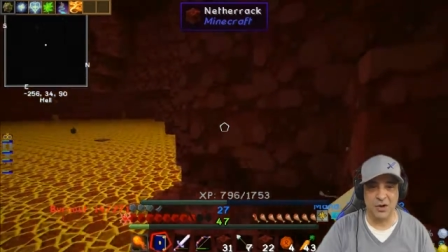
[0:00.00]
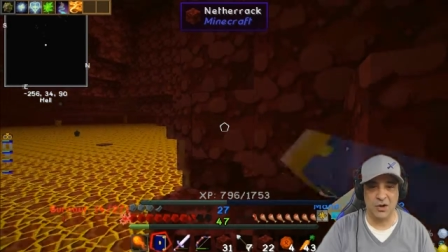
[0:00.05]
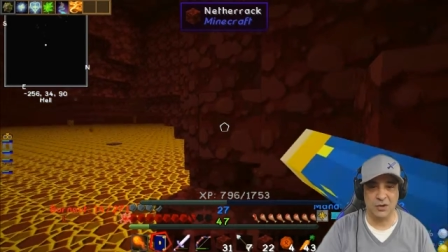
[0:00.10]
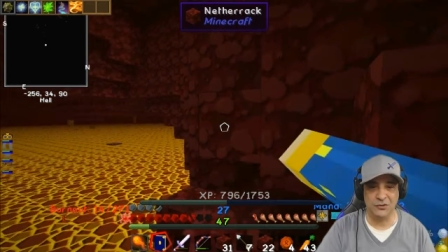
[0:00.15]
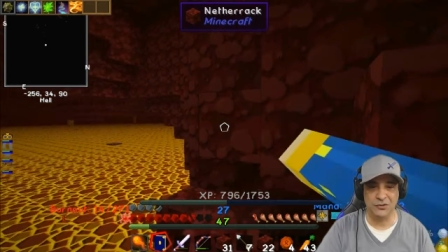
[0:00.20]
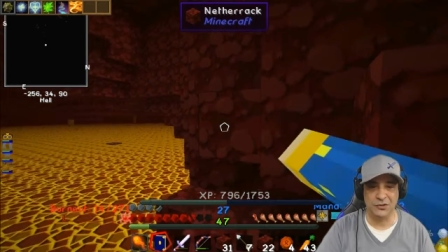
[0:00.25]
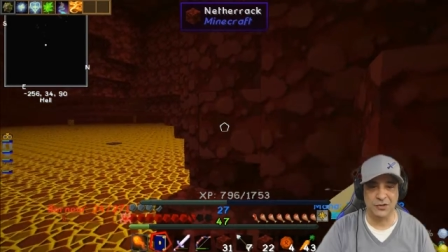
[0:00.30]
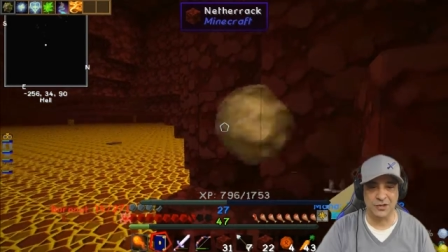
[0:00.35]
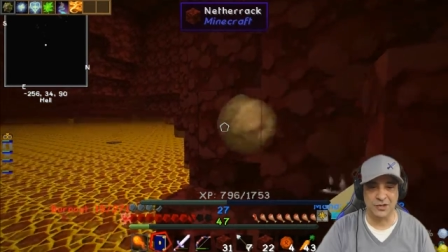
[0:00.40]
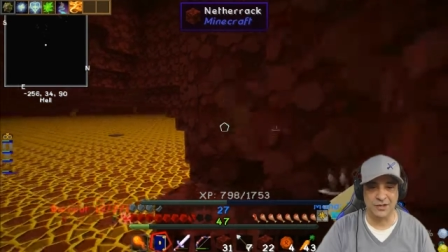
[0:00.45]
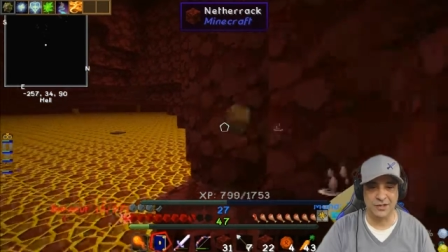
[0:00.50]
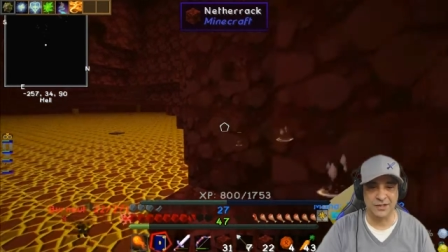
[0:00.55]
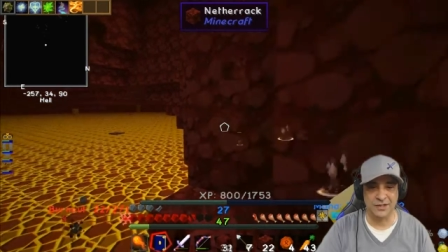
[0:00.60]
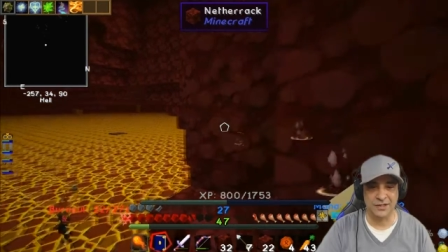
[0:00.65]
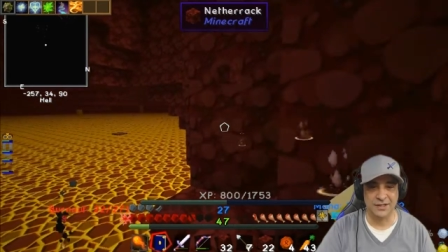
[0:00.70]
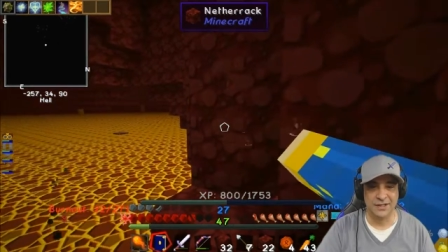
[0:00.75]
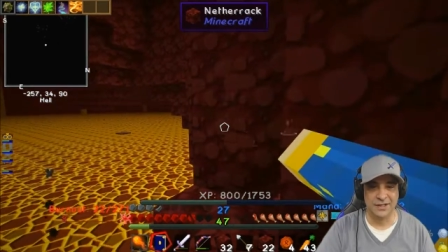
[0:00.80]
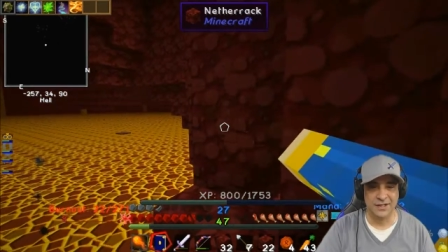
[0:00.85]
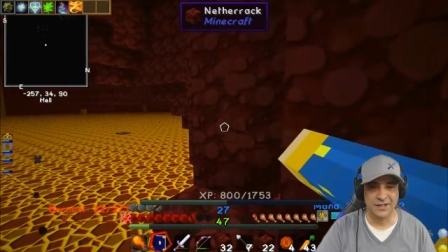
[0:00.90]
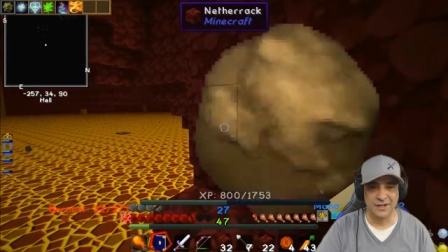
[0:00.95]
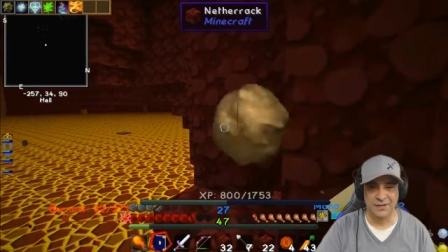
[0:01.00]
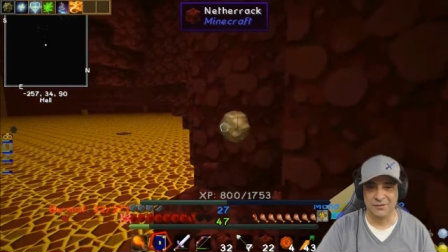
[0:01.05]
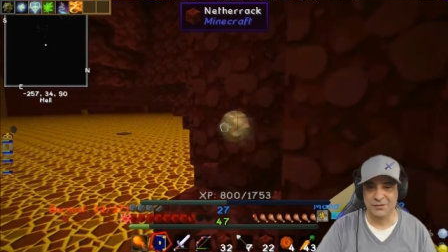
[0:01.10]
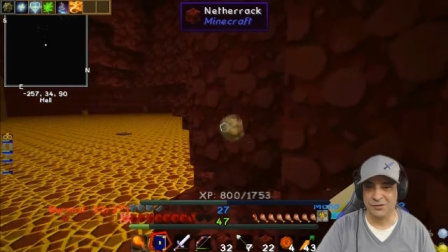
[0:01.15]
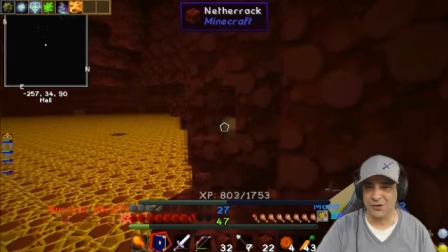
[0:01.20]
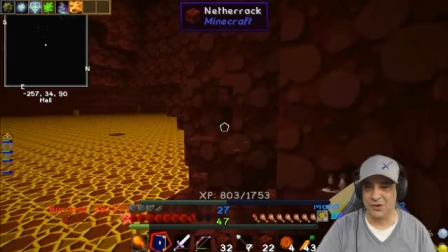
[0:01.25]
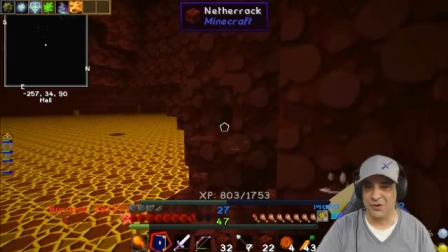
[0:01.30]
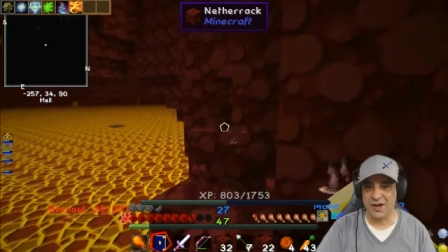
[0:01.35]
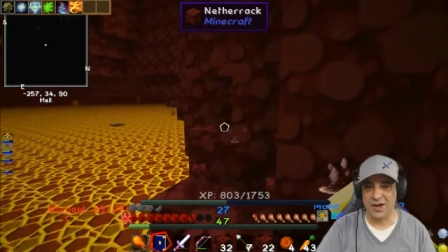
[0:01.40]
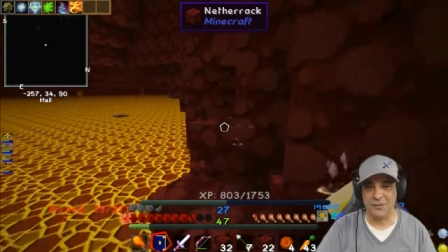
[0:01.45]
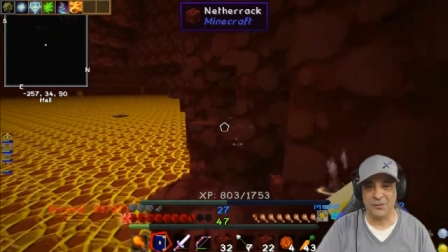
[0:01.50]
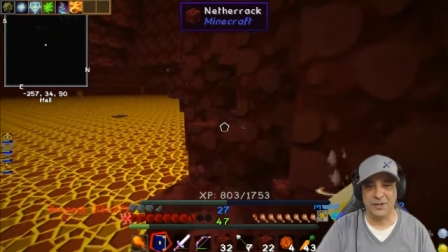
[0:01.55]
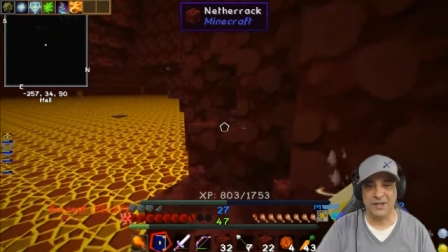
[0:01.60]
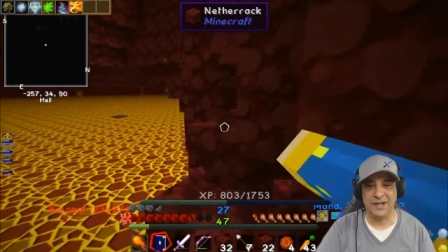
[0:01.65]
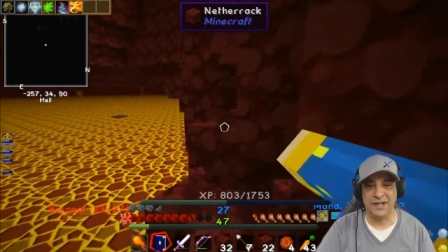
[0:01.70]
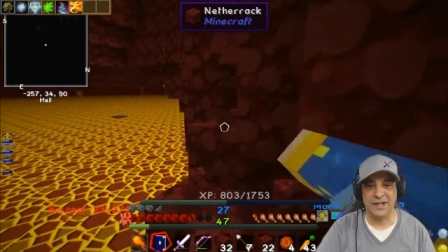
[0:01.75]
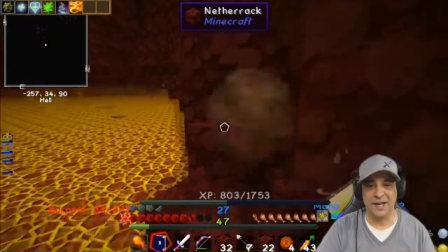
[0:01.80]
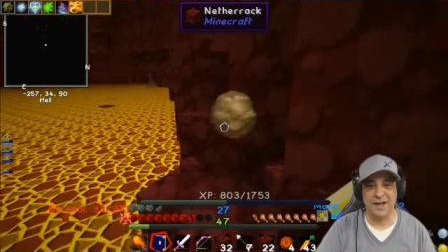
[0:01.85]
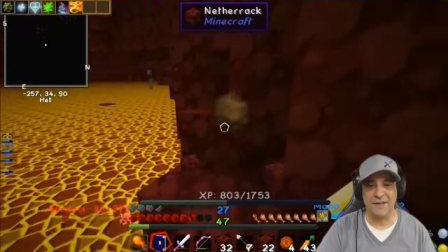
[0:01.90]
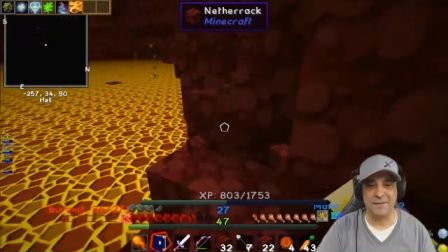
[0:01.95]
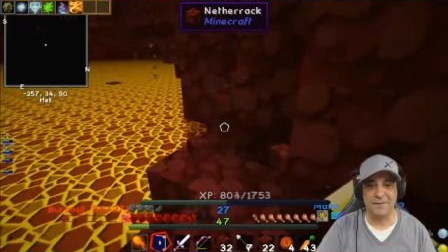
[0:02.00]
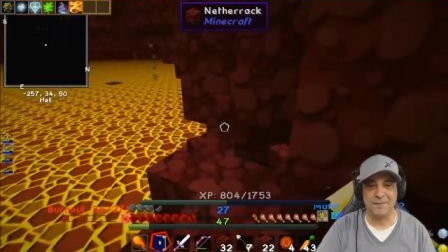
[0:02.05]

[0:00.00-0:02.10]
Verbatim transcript: altar so uh, we could get